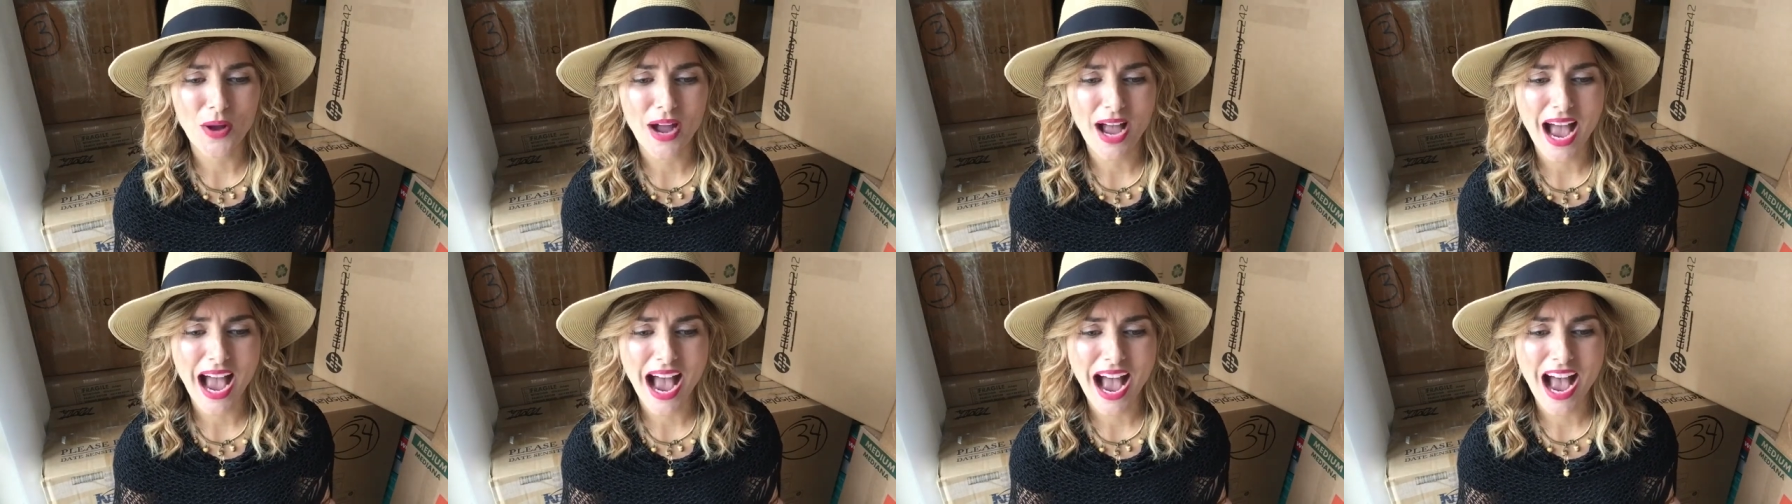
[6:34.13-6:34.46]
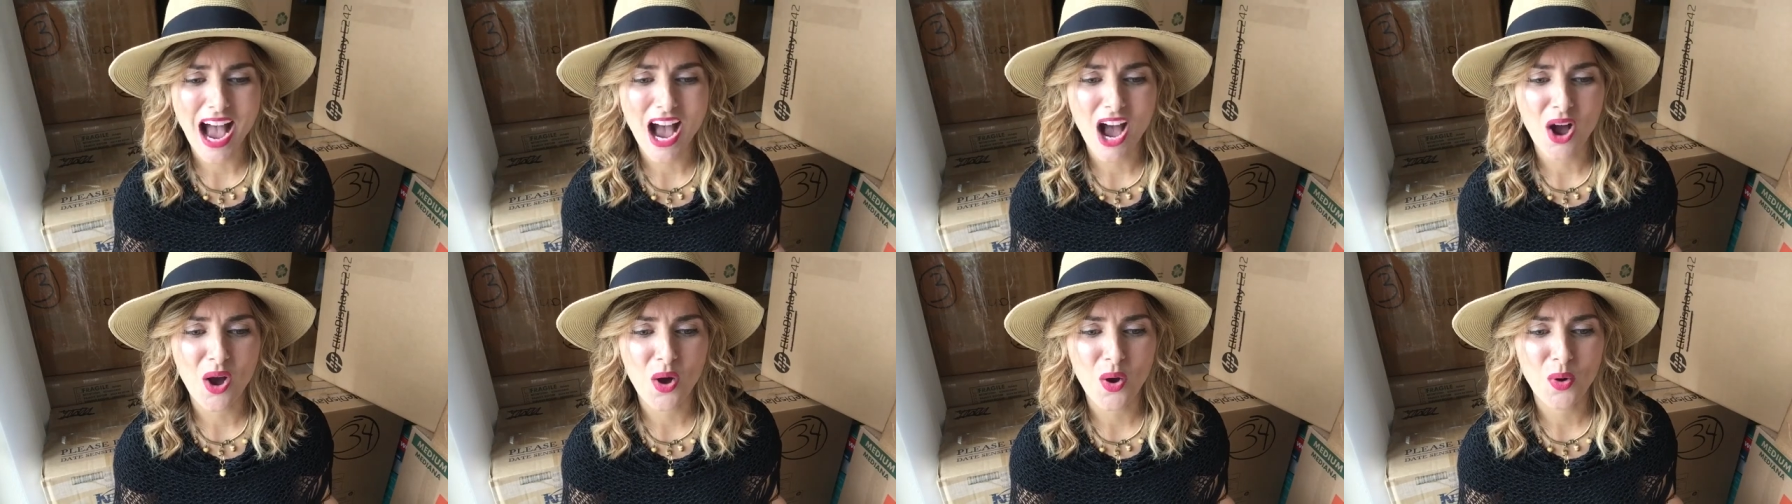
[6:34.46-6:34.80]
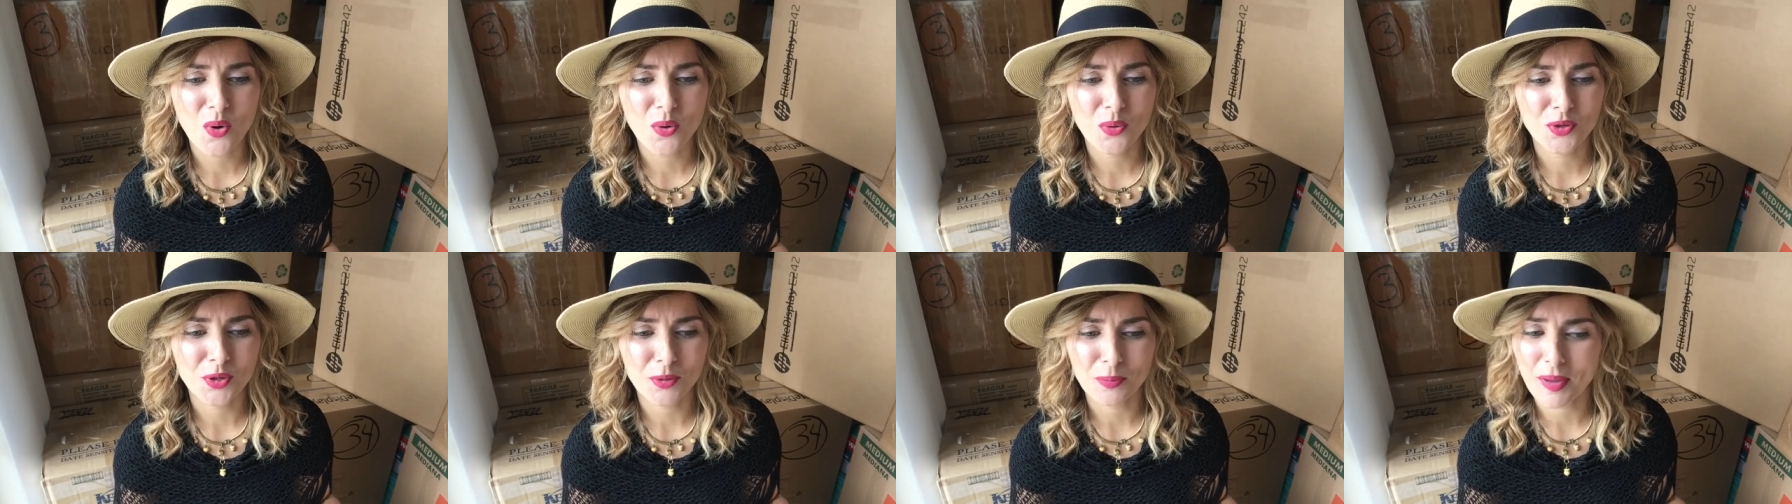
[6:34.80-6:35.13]

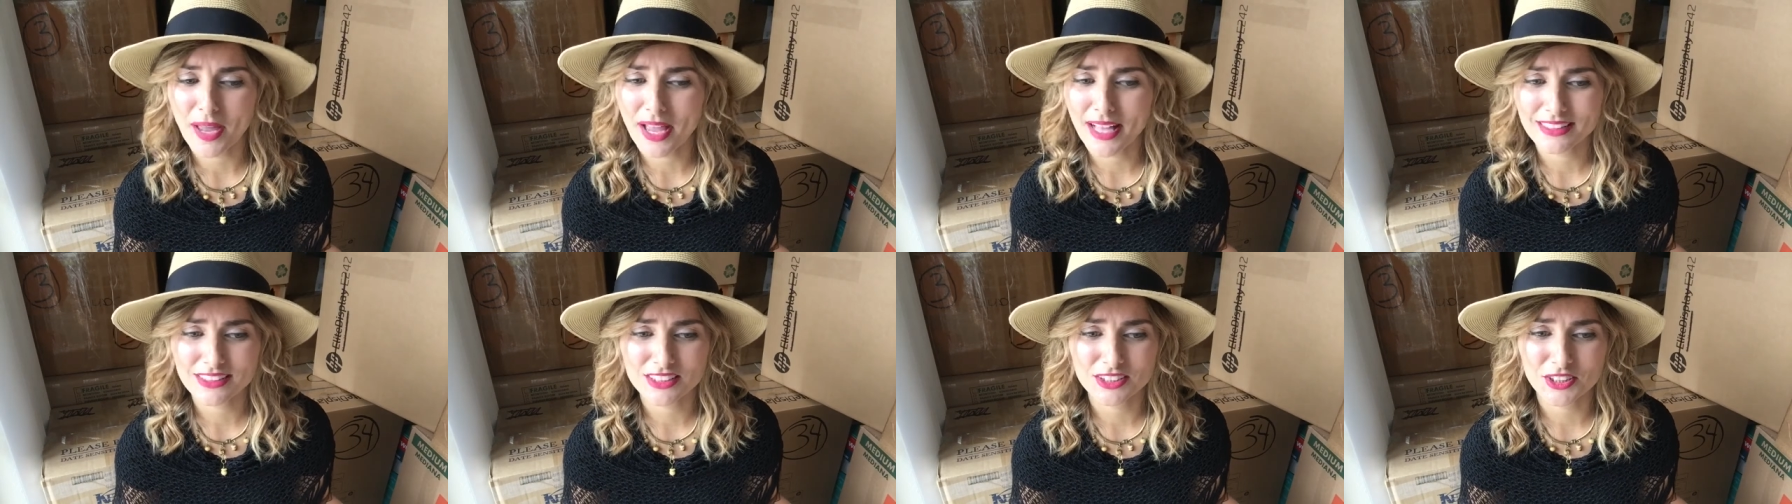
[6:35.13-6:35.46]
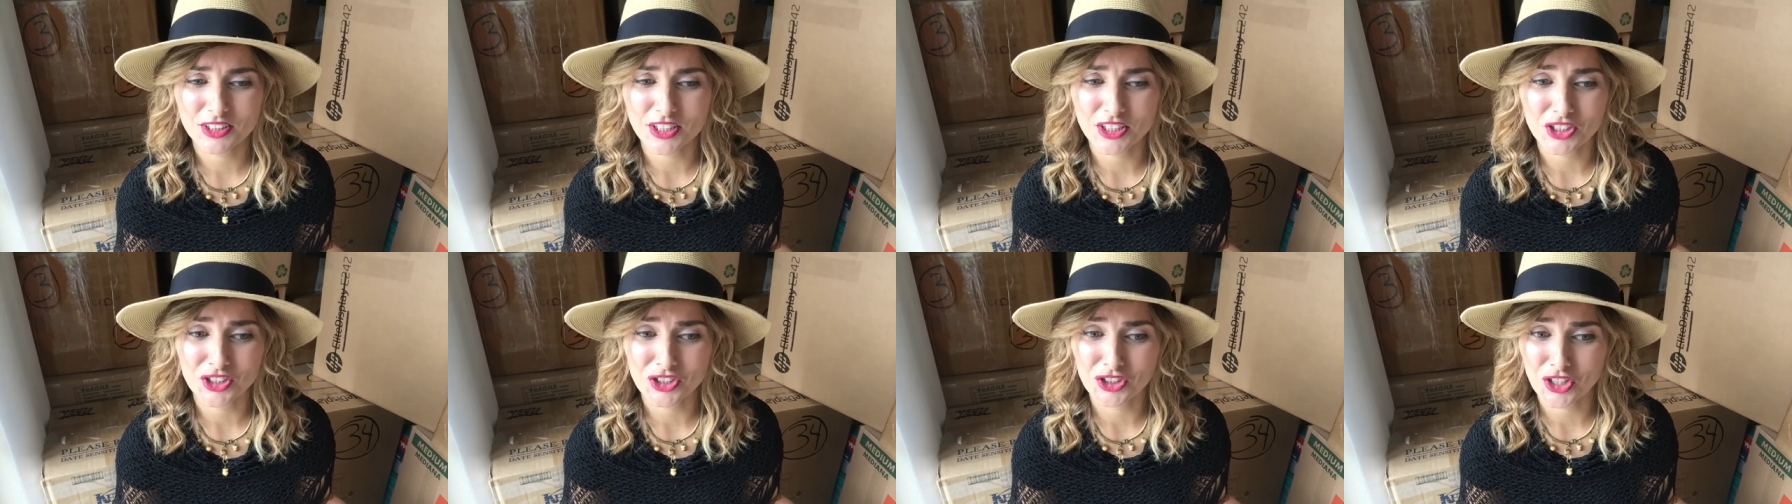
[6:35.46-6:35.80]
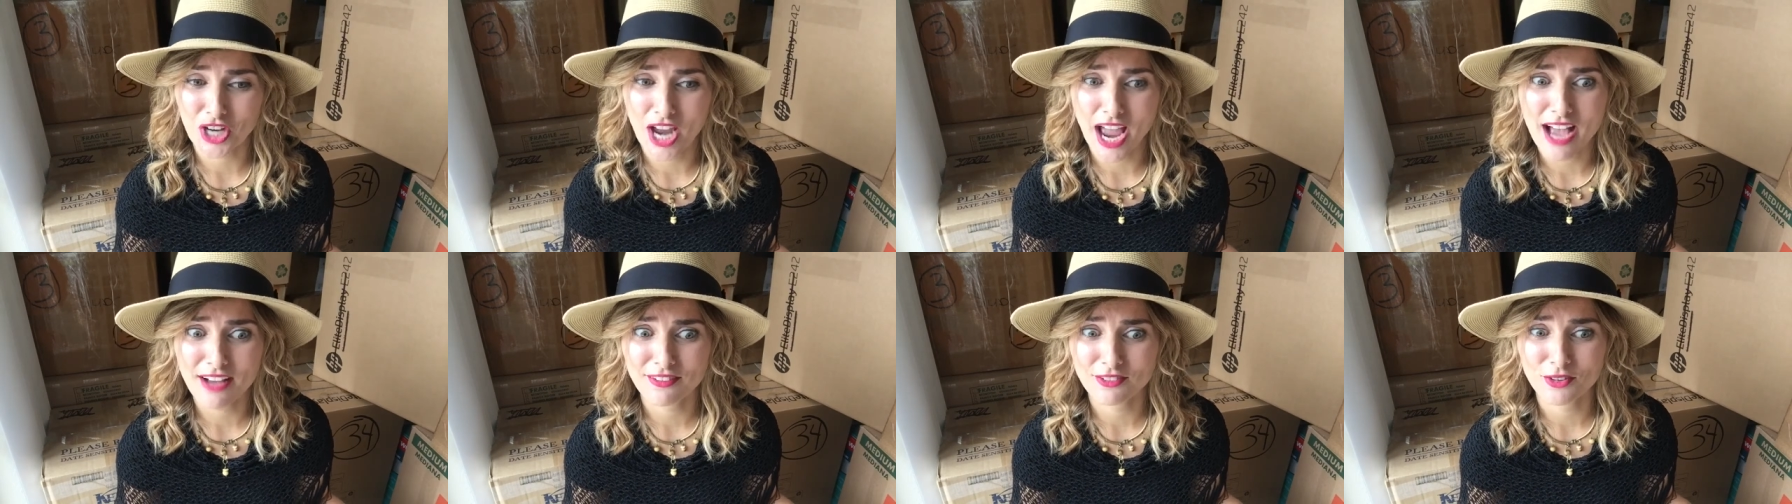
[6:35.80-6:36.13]
how your pet's gonna
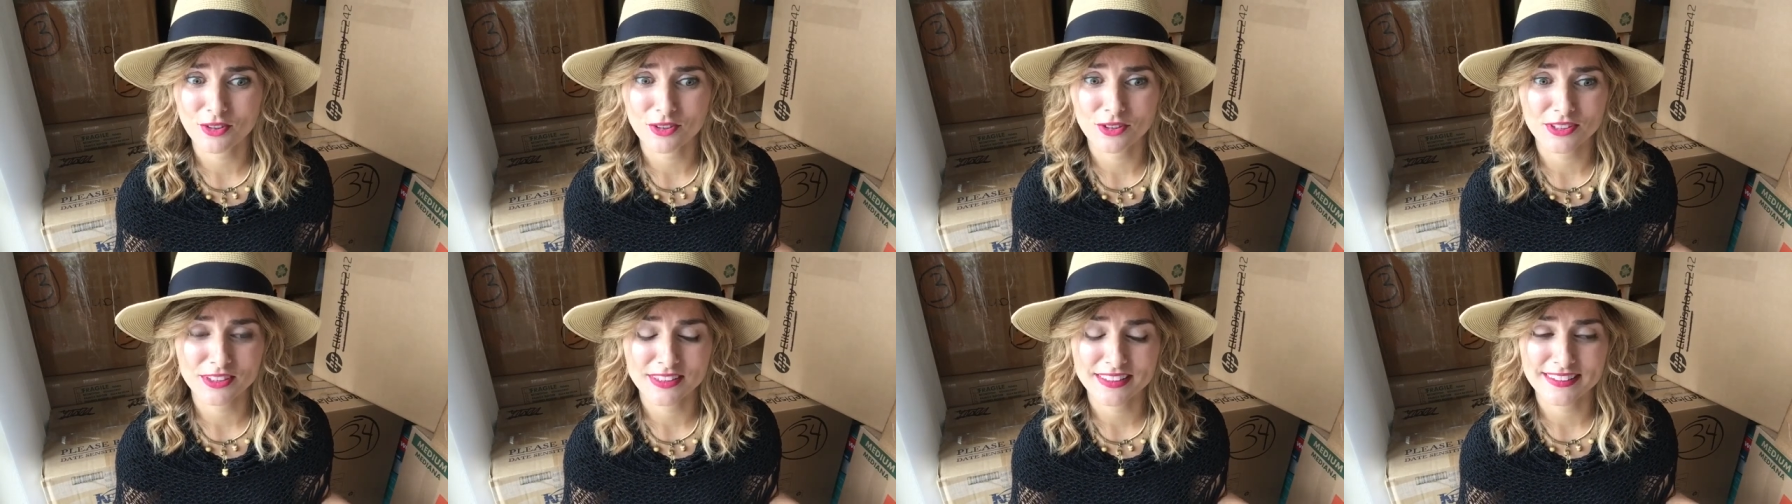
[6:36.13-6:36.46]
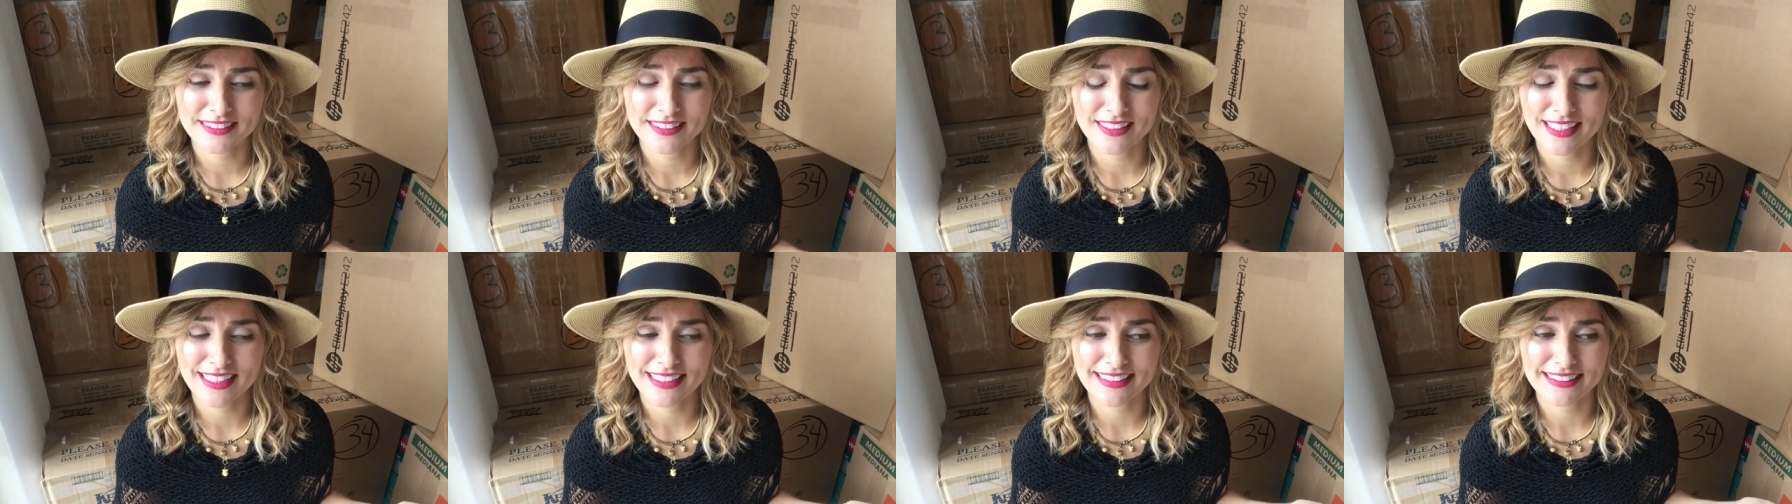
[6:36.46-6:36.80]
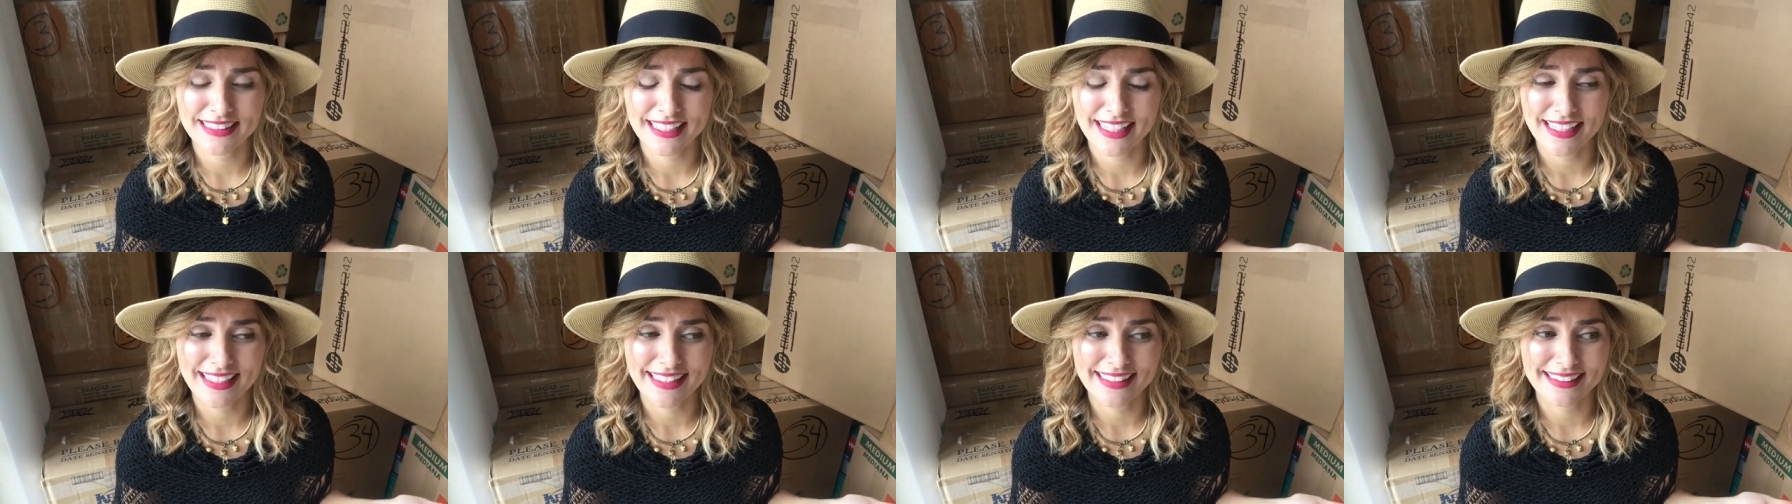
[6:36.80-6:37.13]
travel
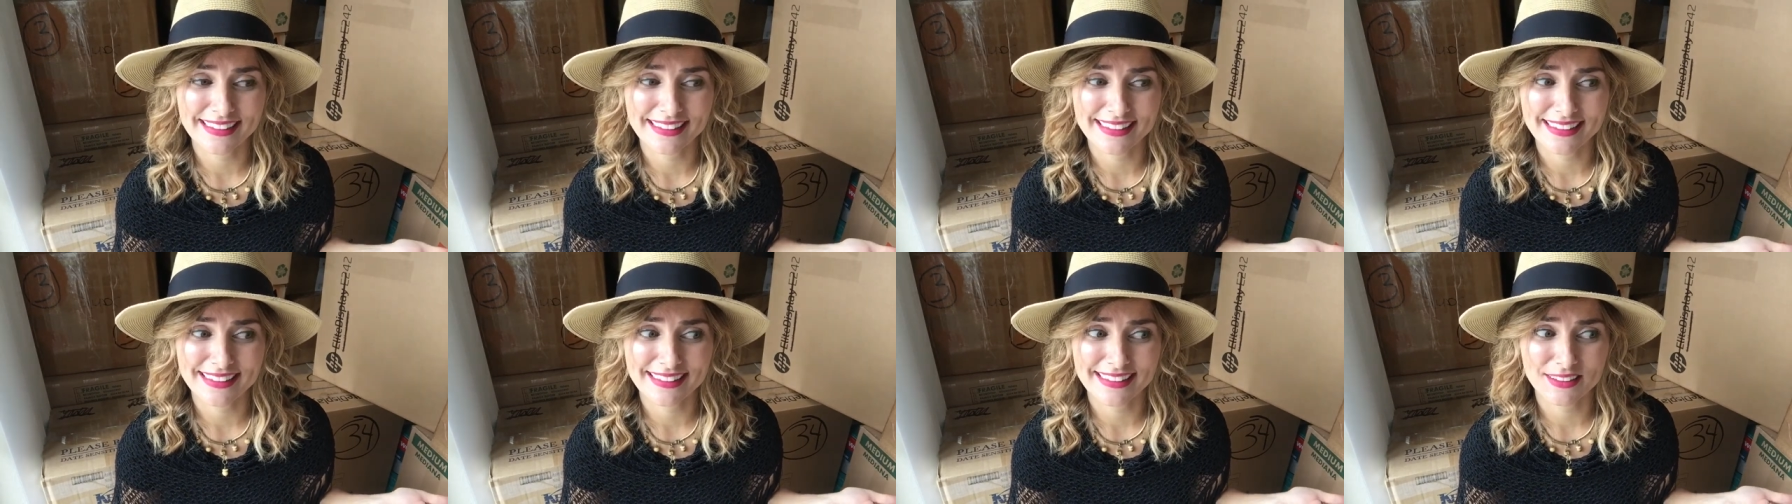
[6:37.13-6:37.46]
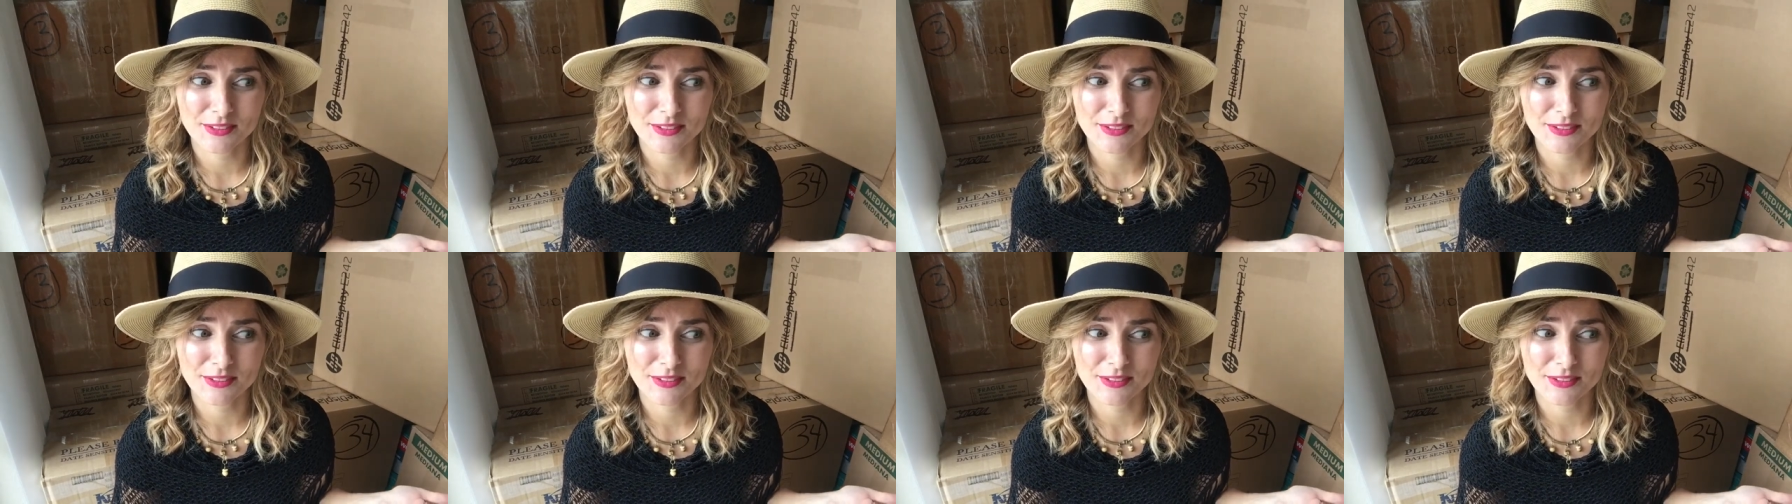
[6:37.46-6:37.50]
and